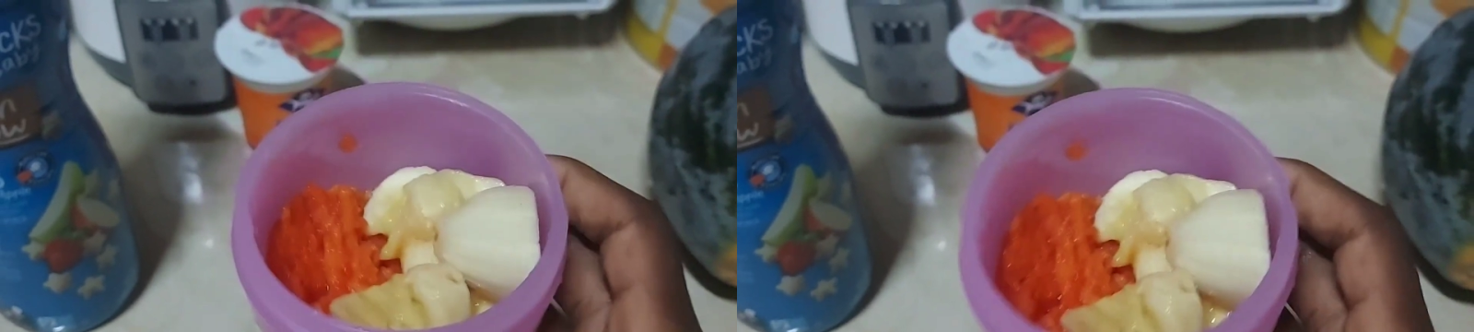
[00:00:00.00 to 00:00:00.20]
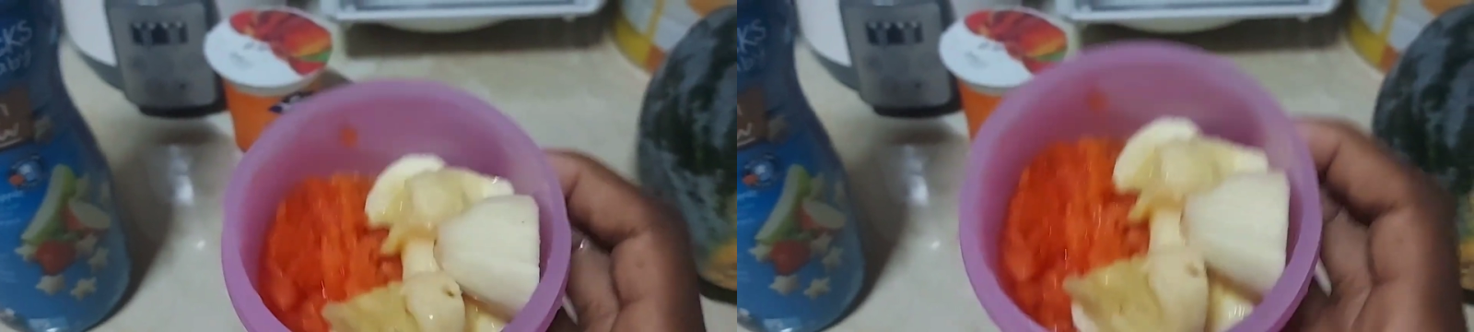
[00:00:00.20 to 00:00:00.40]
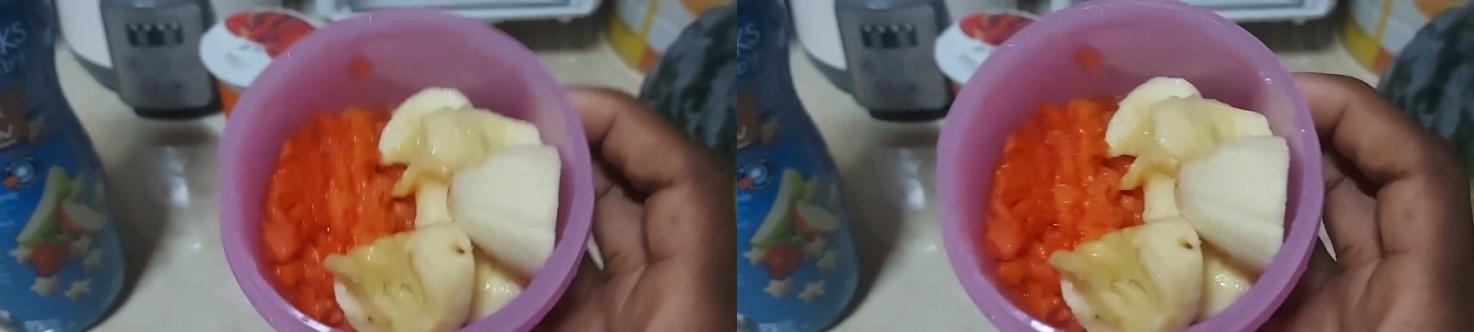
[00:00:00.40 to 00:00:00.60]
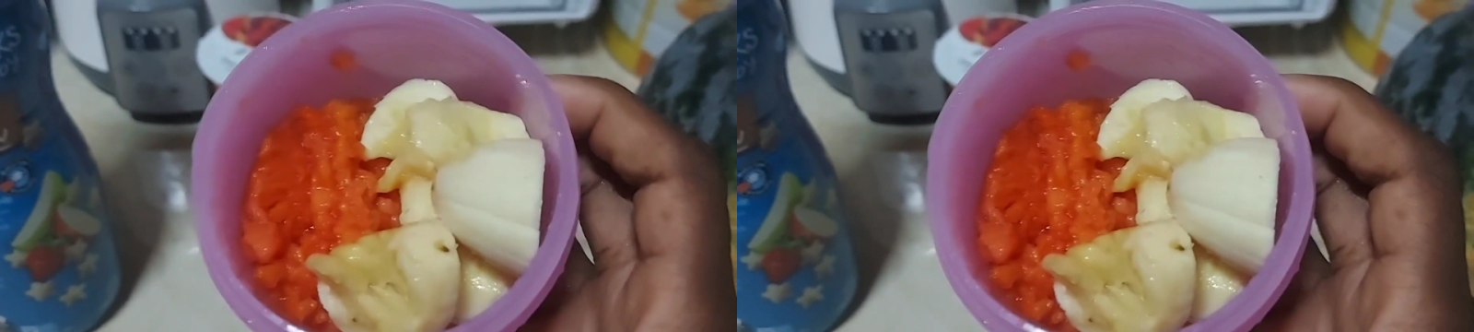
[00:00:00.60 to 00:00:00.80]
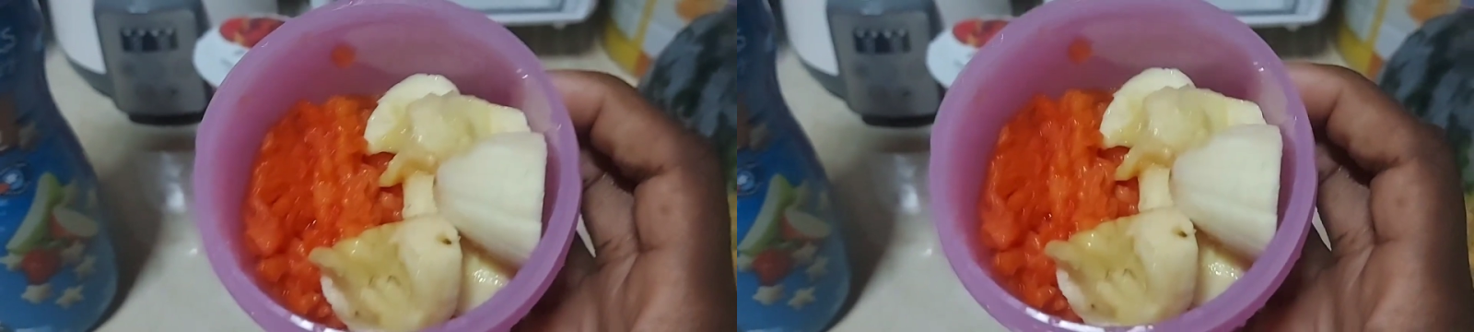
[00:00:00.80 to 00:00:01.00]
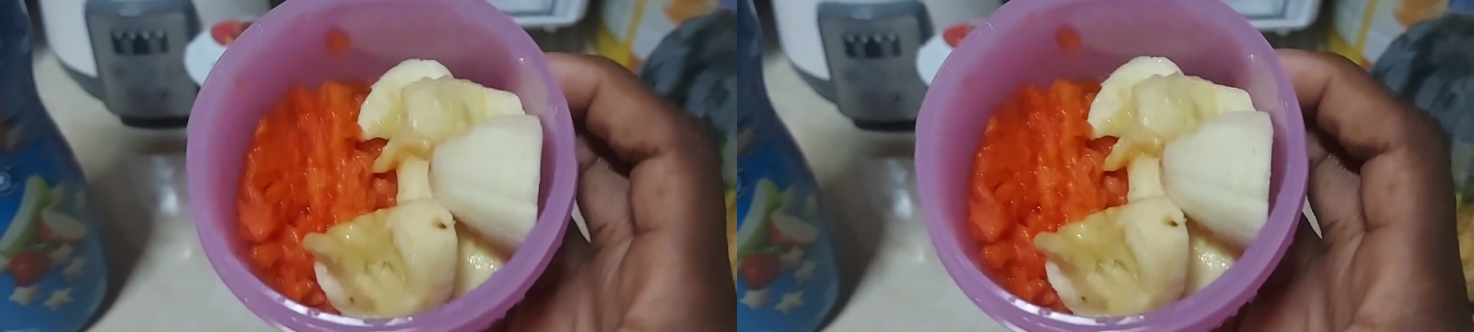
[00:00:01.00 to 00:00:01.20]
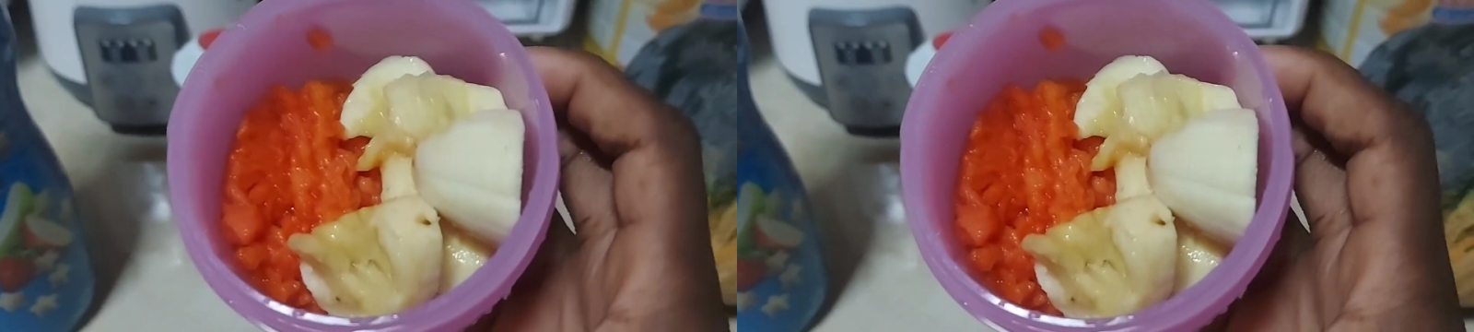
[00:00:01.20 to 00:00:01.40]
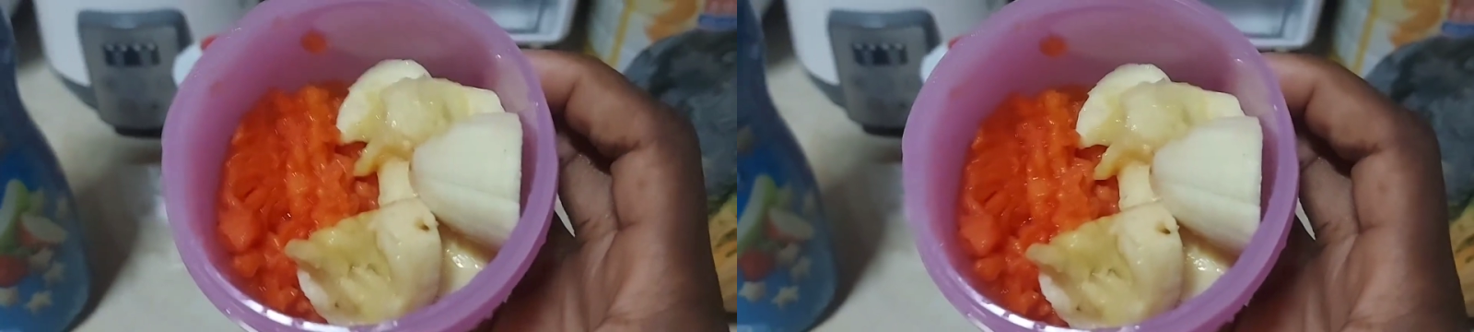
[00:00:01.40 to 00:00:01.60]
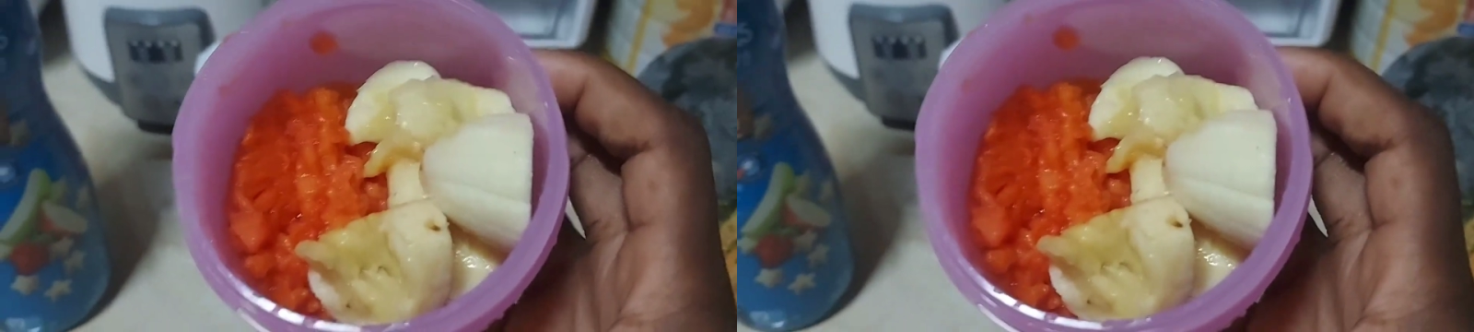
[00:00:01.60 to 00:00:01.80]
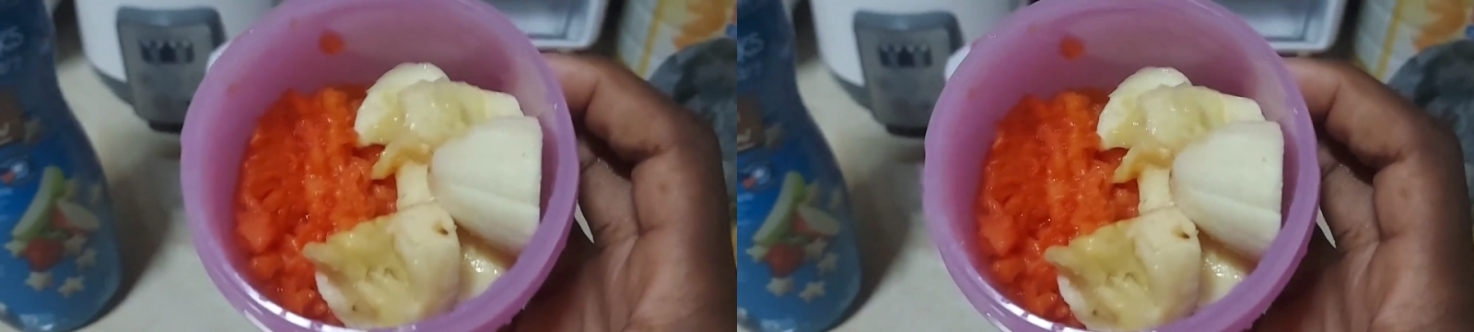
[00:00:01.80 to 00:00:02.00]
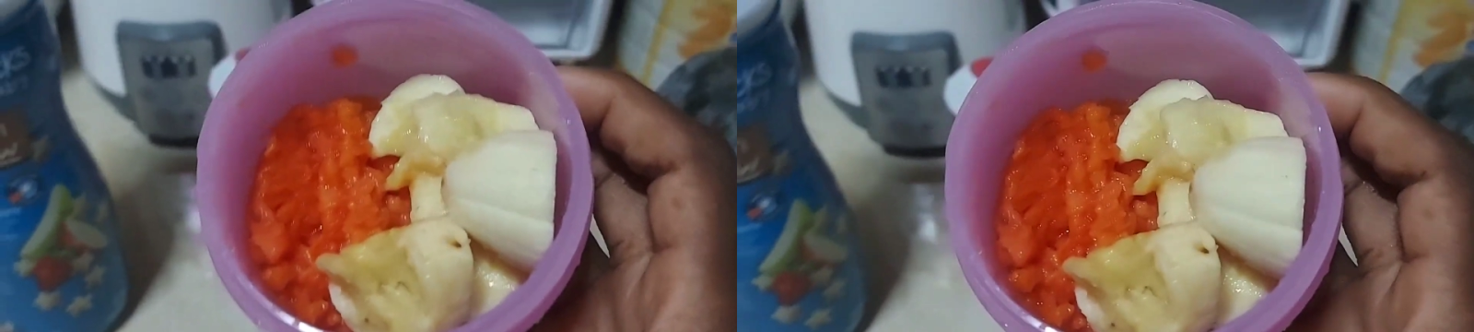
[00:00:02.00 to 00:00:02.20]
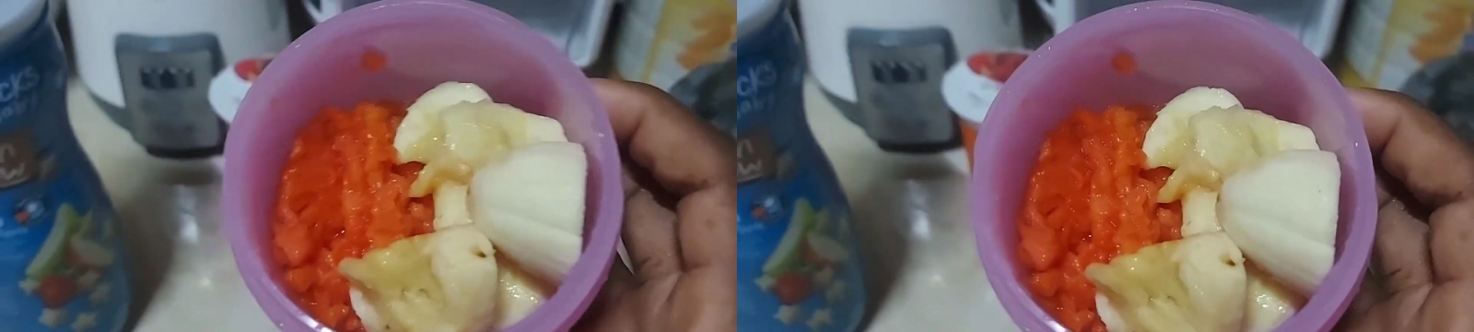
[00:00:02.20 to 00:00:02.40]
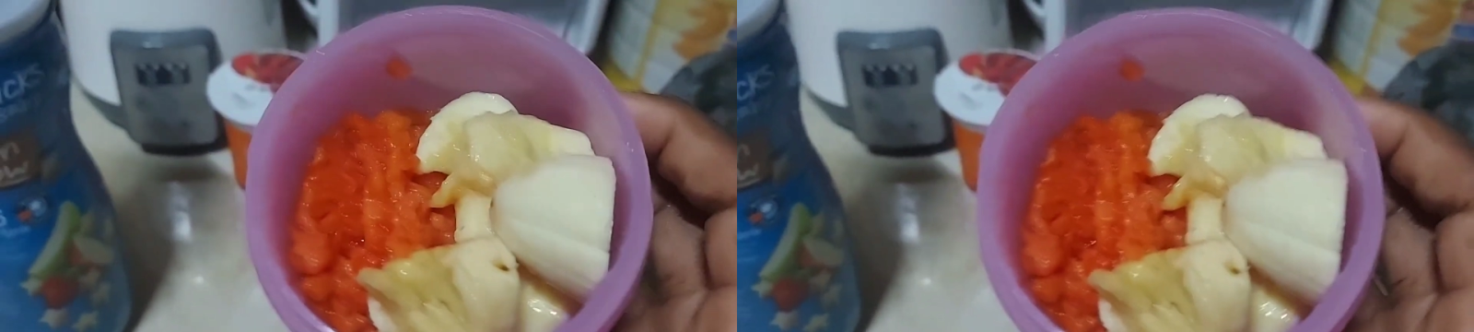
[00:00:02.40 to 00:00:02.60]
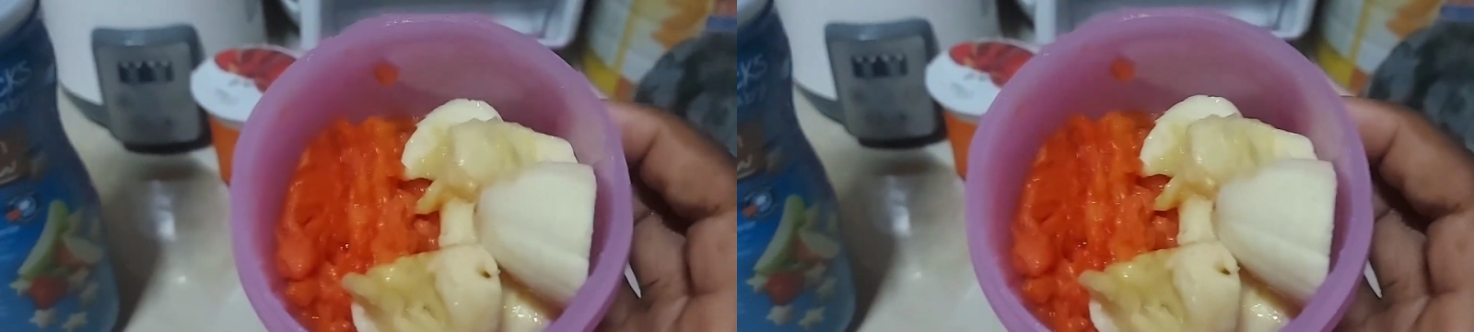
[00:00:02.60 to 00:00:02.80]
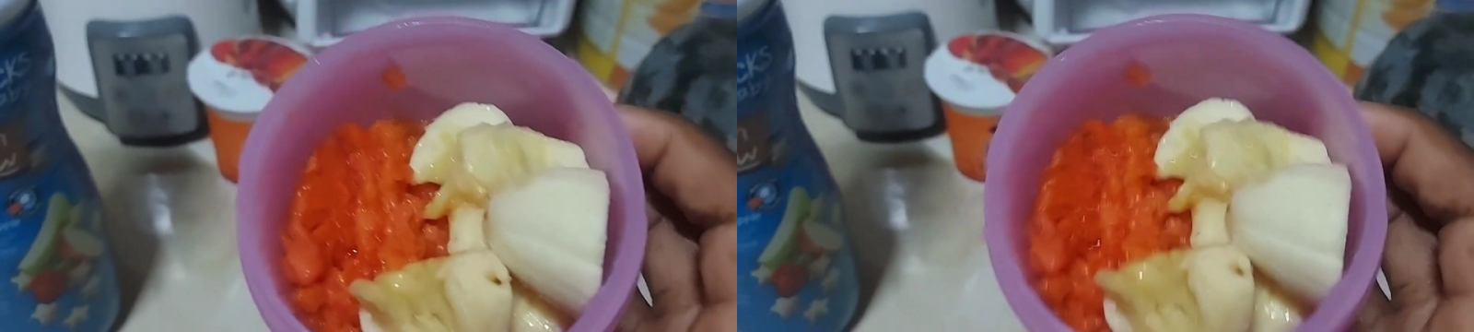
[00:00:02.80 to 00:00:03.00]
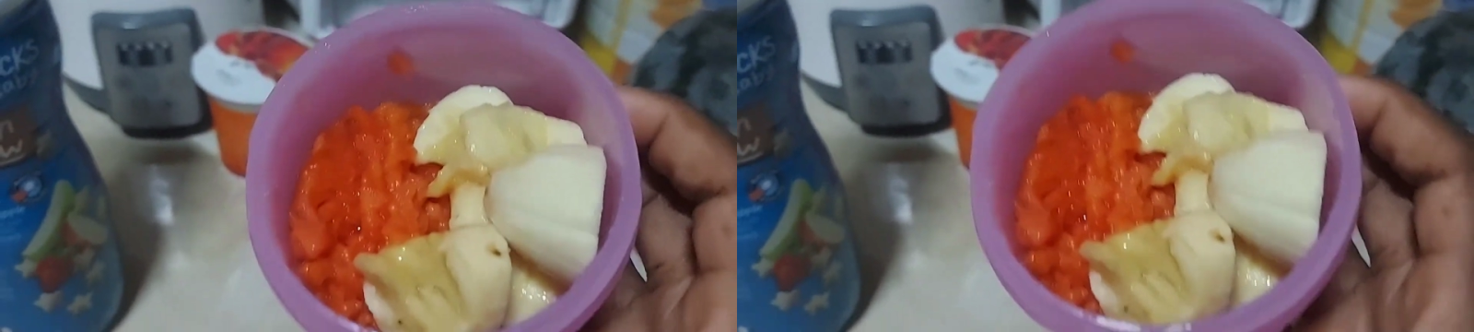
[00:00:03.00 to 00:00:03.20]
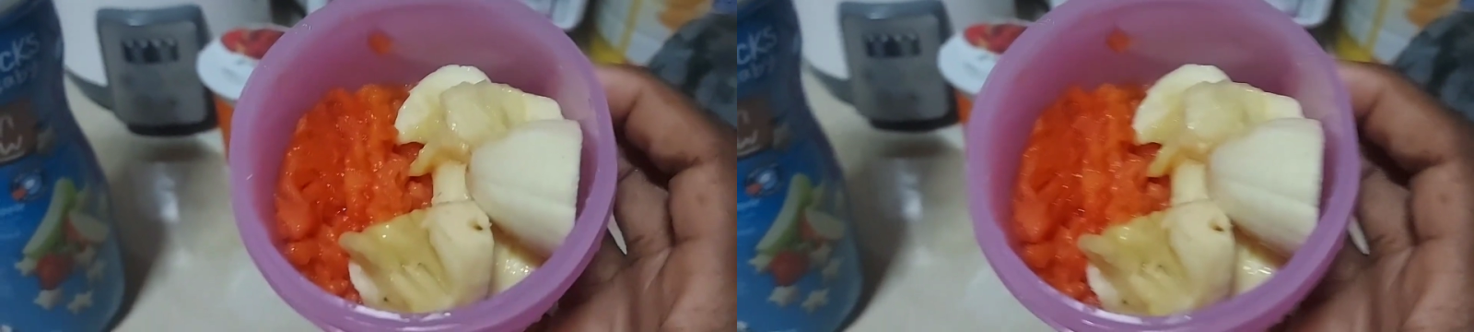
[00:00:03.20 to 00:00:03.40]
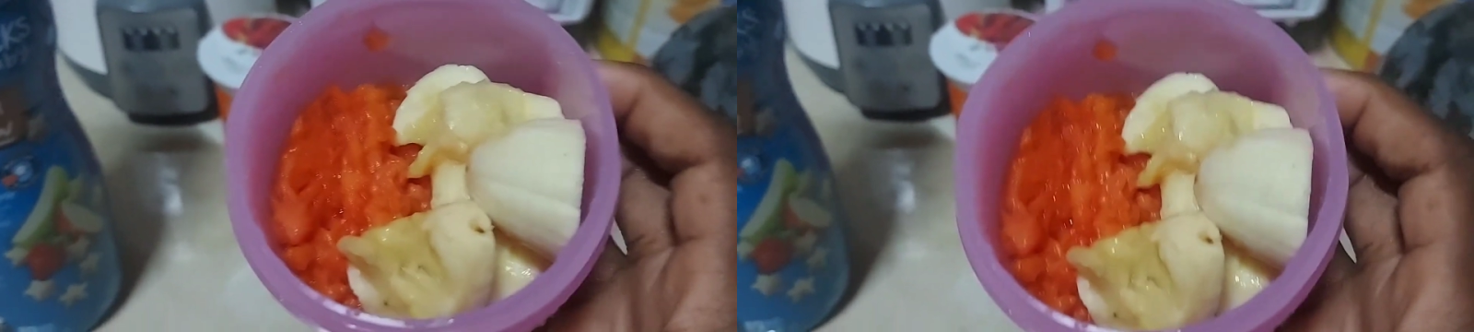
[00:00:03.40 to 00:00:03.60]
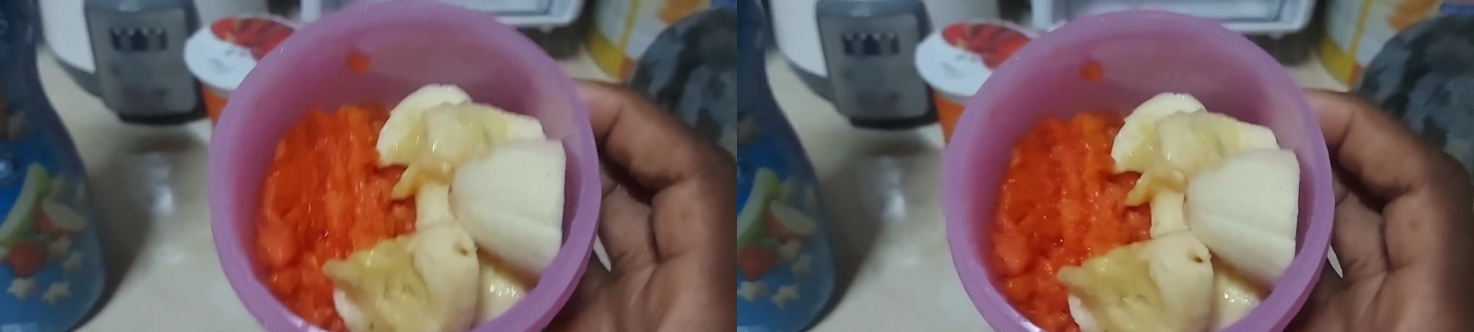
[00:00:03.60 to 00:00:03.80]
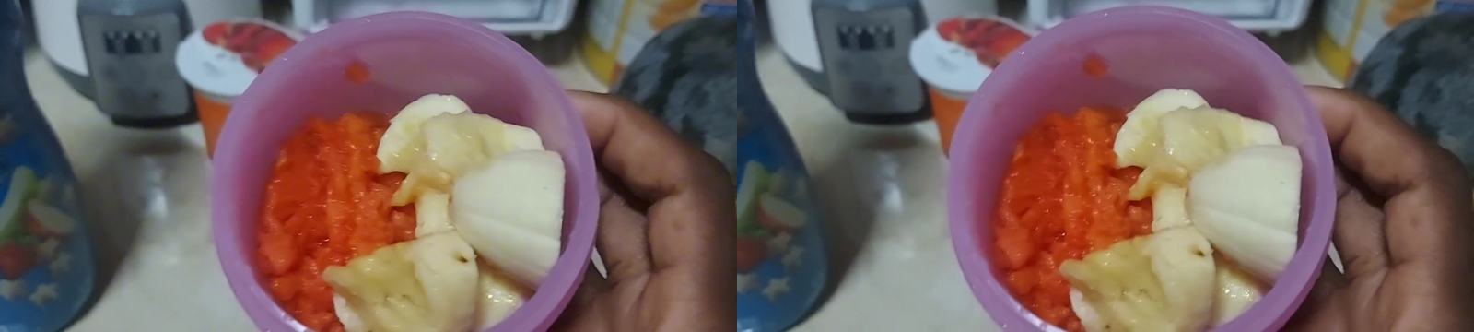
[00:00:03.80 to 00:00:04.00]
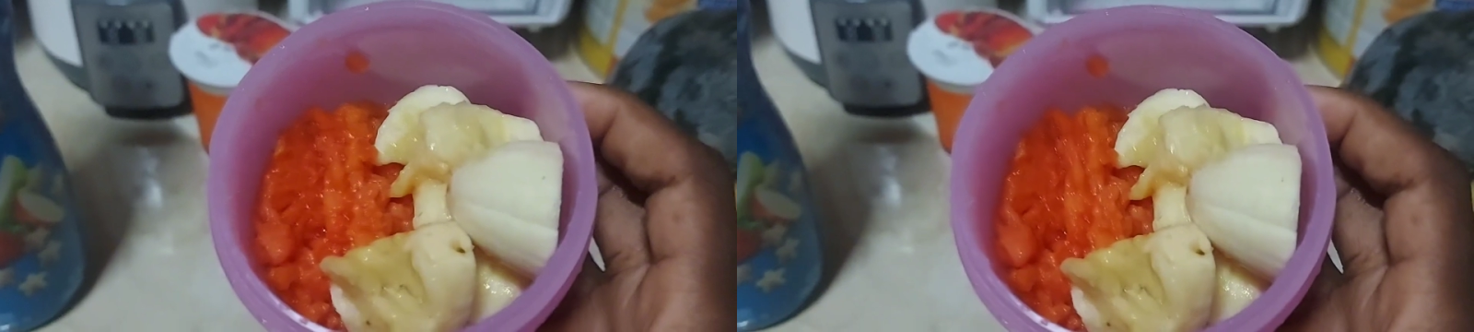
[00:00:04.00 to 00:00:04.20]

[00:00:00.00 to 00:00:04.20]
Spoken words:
Nobody's mouth can be seen.